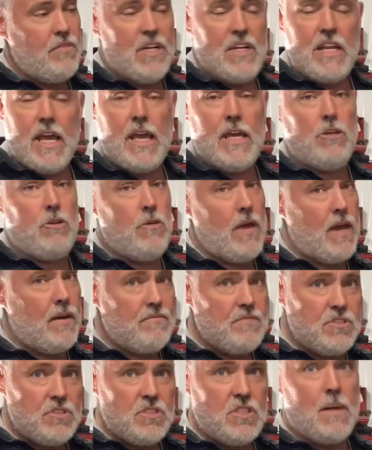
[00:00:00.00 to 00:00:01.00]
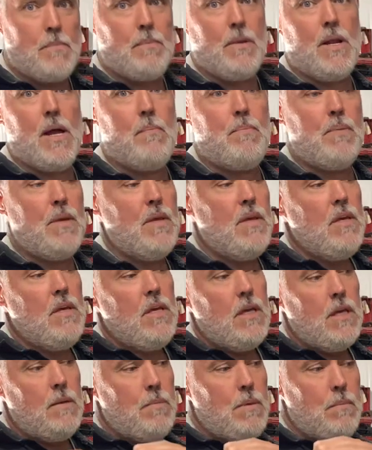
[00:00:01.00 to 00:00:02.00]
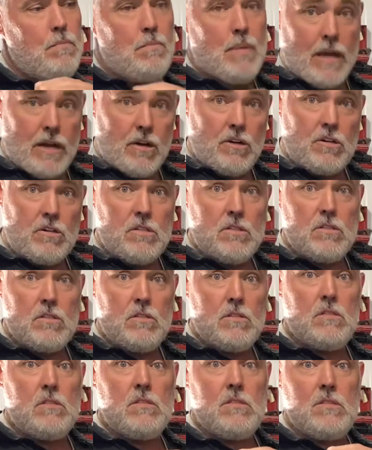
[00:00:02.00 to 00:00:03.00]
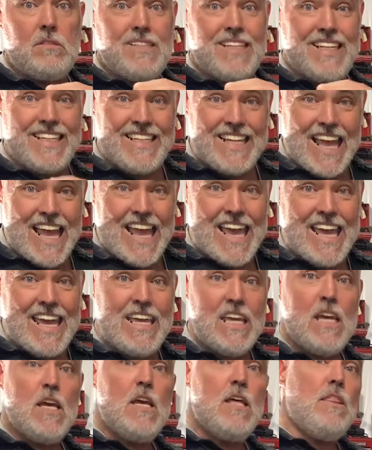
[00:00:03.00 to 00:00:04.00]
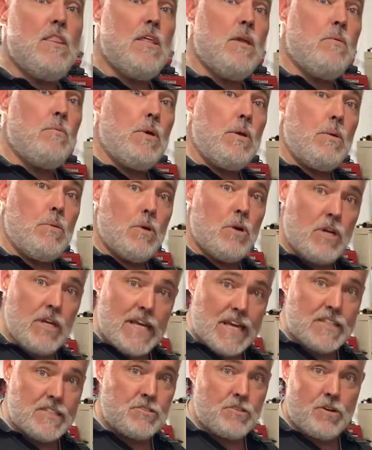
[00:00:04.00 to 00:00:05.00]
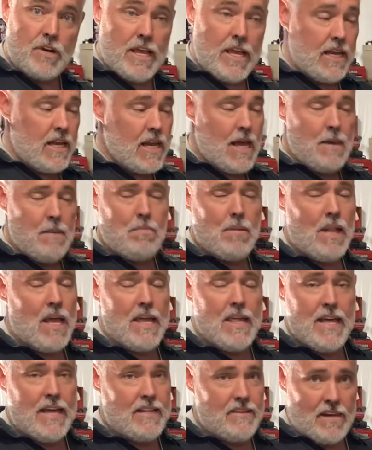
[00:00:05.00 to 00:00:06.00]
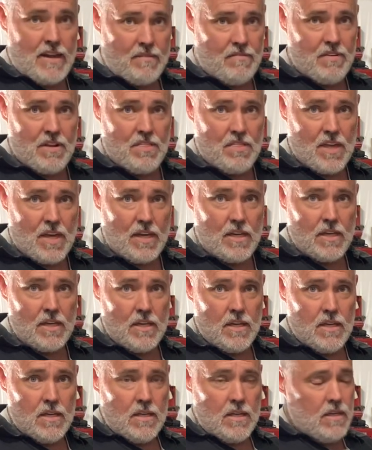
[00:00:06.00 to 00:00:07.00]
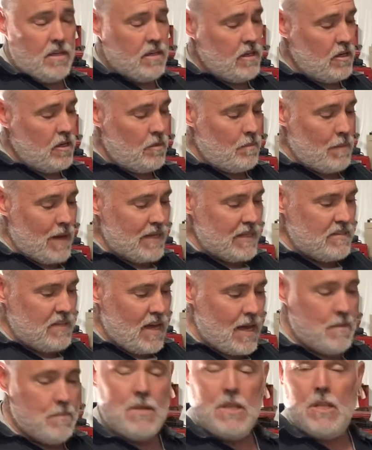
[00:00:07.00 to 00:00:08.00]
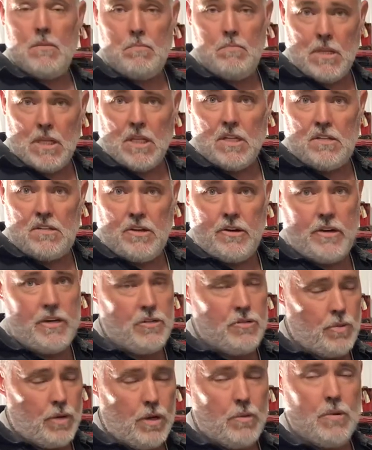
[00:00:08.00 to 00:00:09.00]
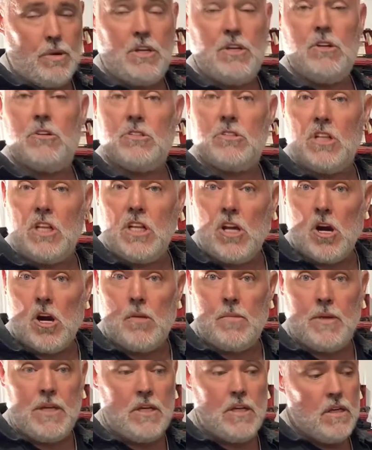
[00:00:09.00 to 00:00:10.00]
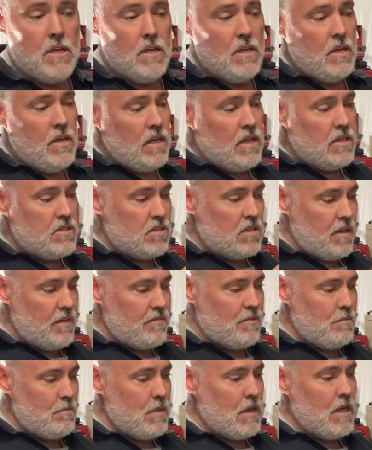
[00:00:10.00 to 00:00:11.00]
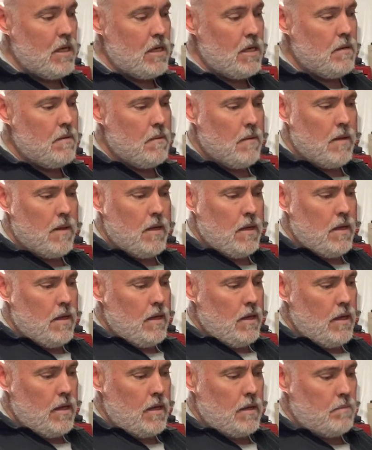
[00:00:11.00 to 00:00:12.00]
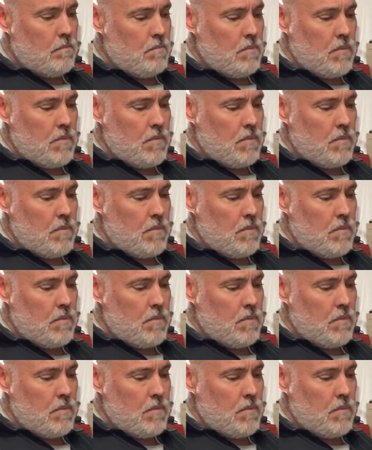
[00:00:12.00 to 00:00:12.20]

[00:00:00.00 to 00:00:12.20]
day you have to step it up and be better today than we were yesterday. And I apply that to everything. You know, my time in the military, 21 years in the Army, has given me a